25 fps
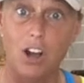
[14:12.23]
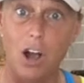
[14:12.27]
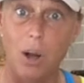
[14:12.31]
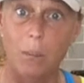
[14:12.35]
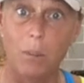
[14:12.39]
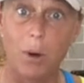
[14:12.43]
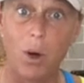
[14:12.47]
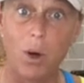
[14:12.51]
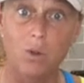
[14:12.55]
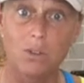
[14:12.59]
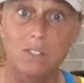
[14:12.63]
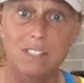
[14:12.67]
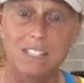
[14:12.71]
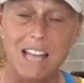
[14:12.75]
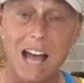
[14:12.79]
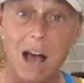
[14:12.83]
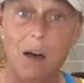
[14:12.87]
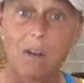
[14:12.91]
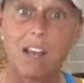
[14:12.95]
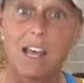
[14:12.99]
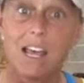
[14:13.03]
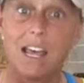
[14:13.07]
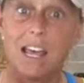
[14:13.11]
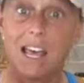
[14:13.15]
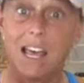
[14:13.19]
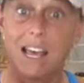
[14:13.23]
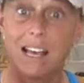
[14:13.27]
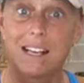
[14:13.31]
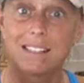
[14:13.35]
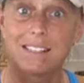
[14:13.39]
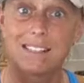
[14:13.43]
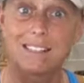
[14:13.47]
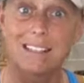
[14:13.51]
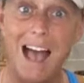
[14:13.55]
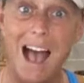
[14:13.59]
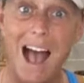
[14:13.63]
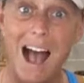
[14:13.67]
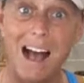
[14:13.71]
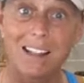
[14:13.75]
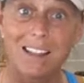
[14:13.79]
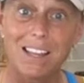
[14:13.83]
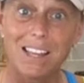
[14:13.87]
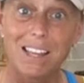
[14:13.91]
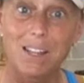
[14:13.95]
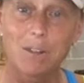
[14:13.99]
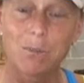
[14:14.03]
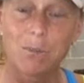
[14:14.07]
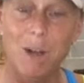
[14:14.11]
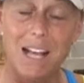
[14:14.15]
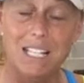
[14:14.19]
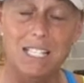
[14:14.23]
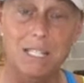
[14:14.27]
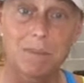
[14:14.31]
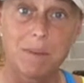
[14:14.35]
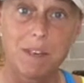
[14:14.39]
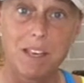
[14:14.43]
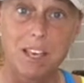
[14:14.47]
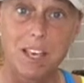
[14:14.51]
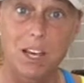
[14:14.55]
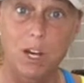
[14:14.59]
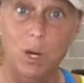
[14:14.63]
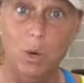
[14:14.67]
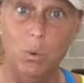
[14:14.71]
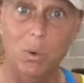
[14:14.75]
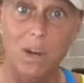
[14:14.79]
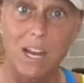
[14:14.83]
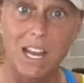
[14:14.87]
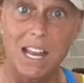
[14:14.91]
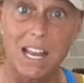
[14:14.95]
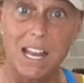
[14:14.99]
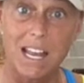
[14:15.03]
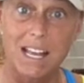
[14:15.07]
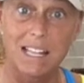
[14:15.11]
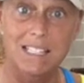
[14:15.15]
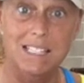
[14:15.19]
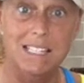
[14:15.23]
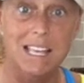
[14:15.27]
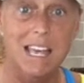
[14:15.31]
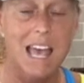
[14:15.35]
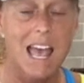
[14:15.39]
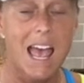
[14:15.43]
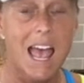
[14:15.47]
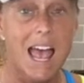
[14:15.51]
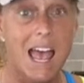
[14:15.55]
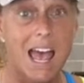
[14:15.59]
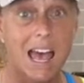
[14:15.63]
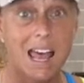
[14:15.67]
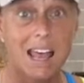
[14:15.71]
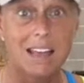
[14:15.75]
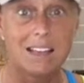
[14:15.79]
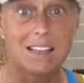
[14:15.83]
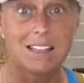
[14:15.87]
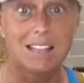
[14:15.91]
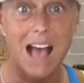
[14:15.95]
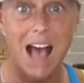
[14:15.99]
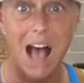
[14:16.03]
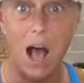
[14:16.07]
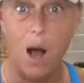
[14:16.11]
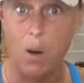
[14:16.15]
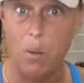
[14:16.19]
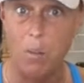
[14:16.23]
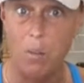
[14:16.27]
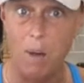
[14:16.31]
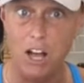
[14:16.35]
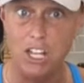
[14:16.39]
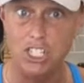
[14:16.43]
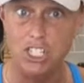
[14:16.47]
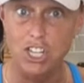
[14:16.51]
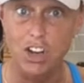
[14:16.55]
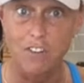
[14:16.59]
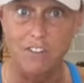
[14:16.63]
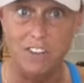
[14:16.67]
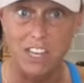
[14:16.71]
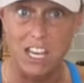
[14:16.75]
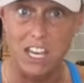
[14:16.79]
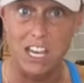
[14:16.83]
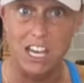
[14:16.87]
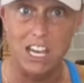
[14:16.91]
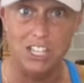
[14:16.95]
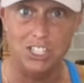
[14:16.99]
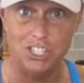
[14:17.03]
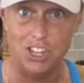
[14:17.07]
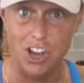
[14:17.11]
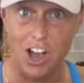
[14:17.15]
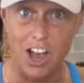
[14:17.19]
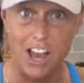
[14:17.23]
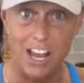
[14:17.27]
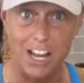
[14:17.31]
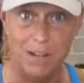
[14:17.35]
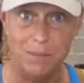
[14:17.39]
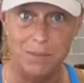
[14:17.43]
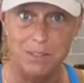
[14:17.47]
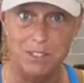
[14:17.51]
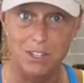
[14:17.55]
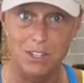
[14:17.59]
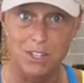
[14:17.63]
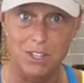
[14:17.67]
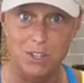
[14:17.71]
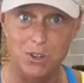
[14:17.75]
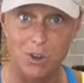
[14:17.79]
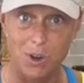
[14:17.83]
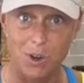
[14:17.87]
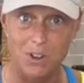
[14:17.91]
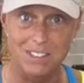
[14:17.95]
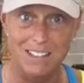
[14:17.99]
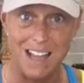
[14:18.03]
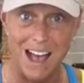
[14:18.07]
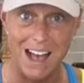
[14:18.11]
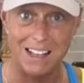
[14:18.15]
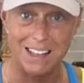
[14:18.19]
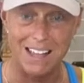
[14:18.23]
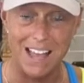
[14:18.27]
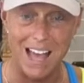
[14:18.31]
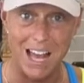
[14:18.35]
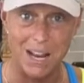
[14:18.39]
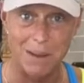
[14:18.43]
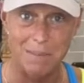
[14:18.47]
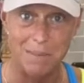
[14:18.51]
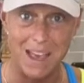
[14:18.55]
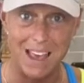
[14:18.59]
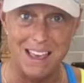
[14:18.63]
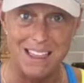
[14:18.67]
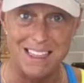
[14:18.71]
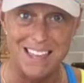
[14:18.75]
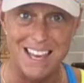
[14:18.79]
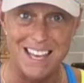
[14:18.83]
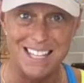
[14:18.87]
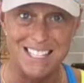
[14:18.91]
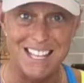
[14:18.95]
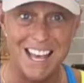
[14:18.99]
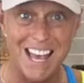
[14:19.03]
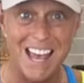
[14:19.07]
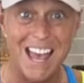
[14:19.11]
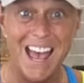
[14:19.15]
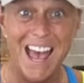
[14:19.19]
or I'll post down exactly the recipe ingredients and how much of each item so that you know exactly how to make this.